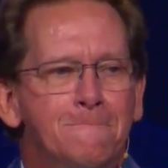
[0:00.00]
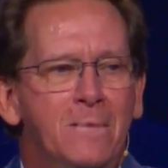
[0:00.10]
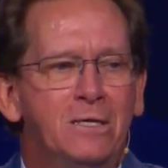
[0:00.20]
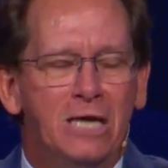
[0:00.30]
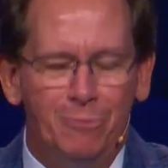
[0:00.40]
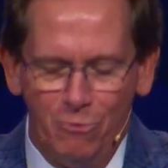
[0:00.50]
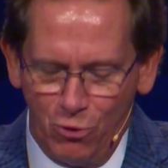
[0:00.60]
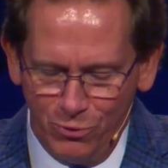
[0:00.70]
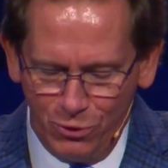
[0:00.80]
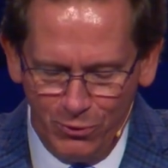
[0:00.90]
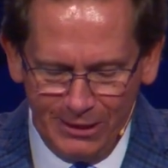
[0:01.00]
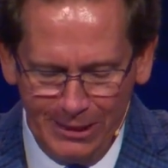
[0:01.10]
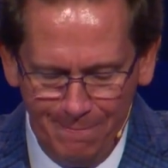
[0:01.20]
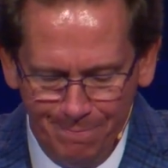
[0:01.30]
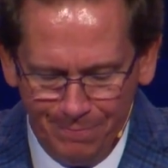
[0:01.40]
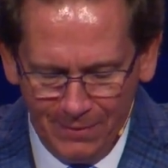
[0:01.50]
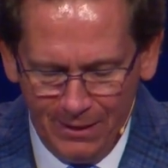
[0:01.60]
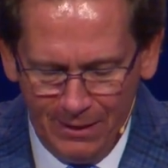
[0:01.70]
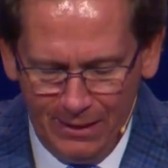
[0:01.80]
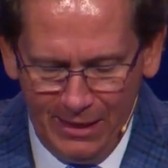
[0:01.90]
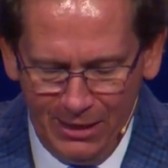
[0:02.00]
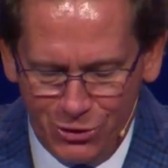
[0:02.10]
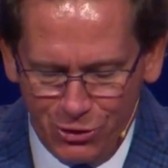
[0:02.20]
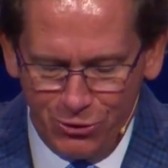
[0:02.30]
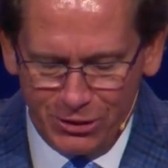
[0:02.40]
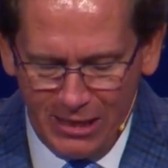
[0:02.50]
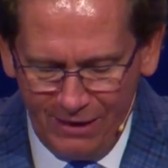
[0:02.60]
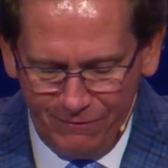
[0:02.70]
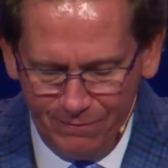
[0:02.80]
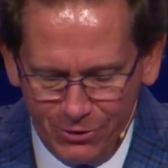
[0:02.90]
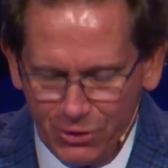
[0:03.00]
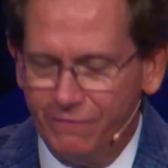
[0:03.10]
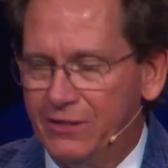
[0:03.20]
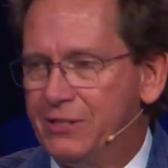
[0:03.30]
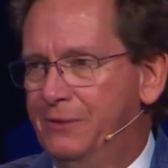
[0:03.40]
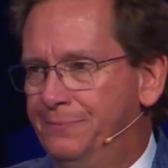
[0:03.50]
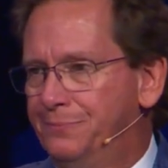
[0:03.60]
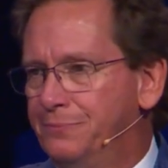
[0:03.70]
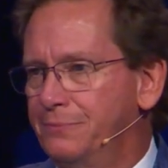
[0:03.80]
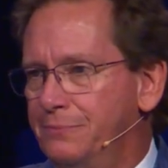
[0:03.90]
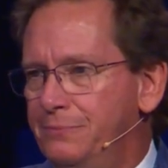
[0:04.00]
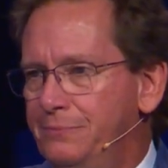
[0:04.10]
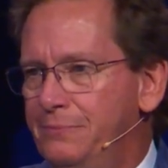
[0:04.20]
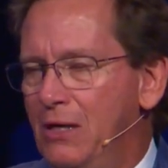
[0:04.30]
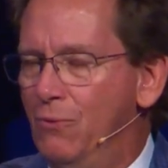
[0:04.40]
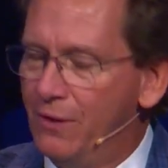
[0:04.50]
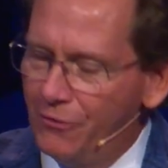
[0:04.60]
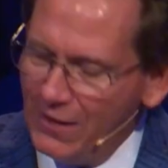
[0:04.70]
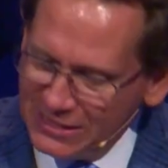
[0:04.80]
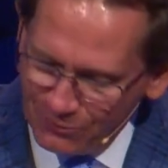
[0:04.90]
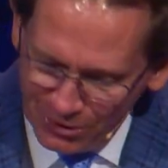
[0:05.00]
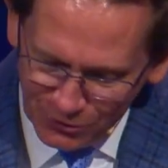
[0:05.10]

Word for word: A couple more, real quickly, in church life service. One of the things that we do